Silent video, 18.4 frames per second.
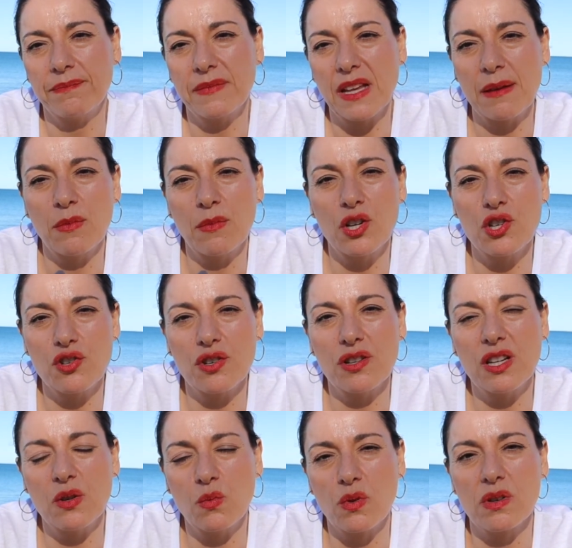and my
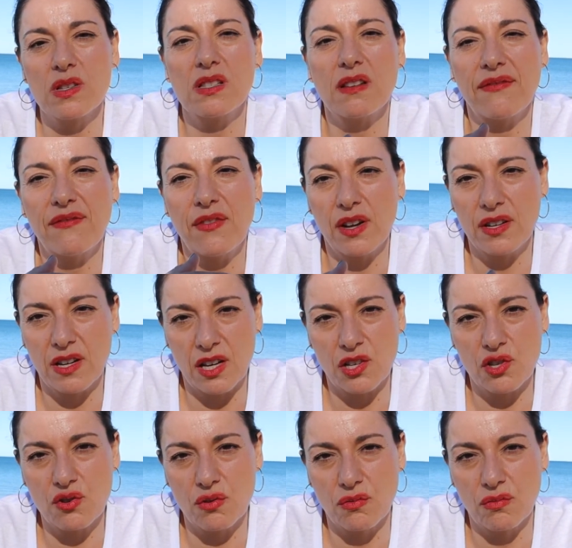journey was a
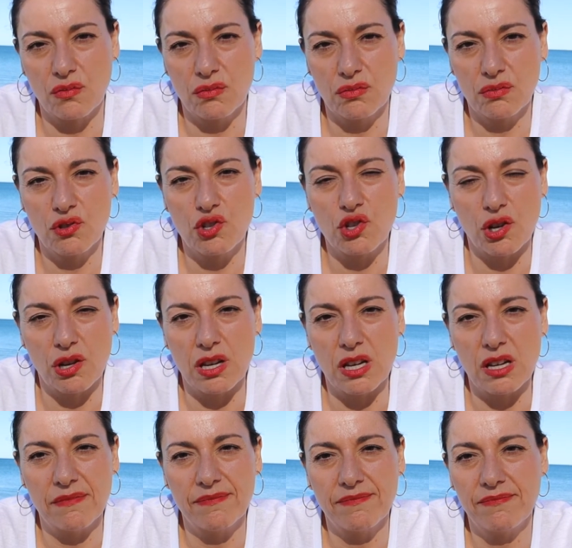financial journey.